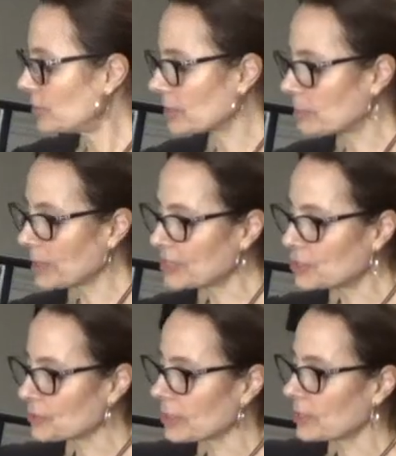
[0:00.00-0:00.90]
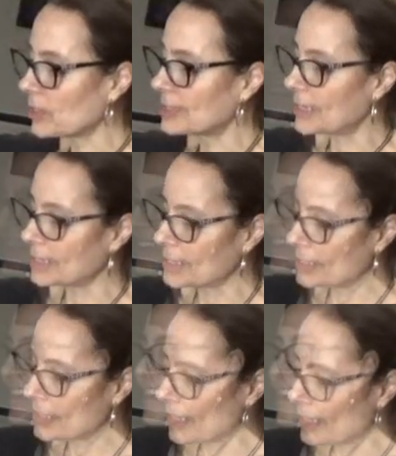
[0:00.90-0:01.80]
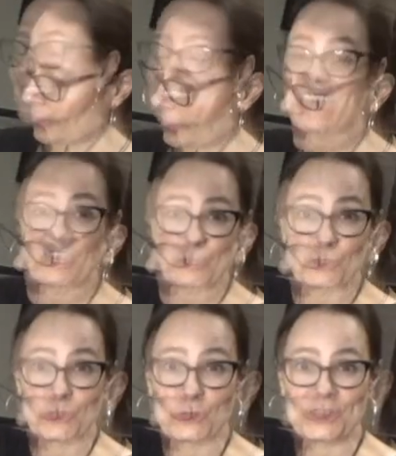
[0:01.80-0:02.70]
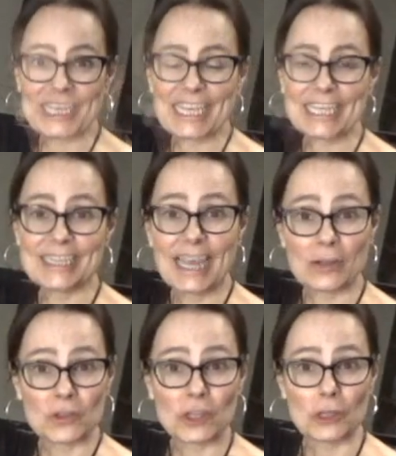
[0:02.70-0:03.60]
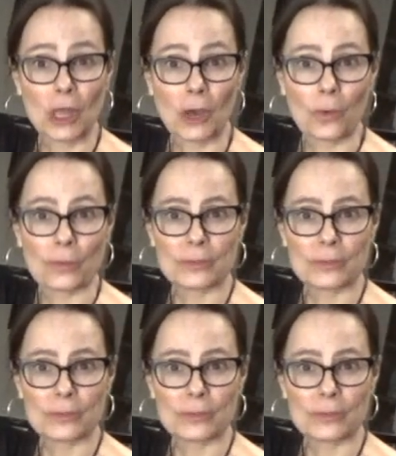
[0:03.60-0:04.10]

you're going to place your lid on nice and tight, and you'll turn the heat down to low.